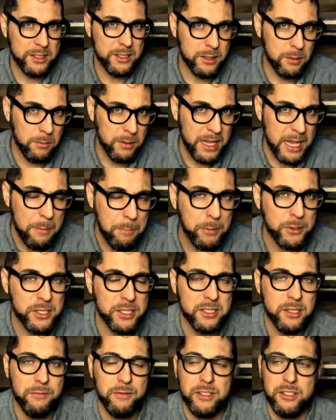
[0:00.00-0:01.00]
that's the
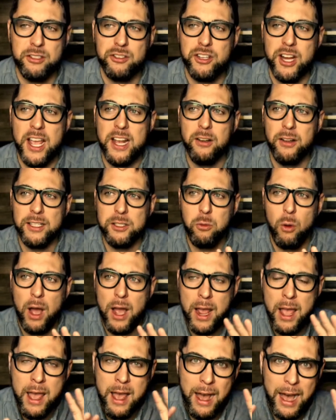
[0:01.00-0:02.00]
impetus of this channel. That's
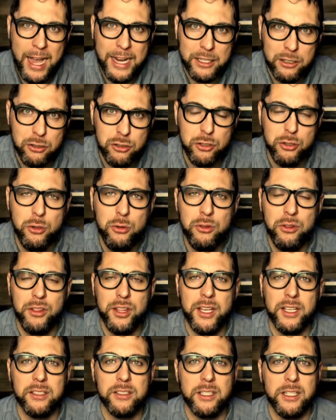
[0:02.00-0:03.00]
why I do the
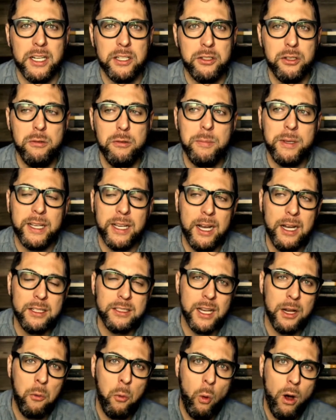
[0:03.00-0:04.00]
things that I do,
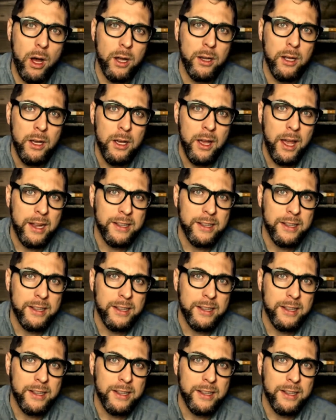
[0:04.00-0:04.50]
because I want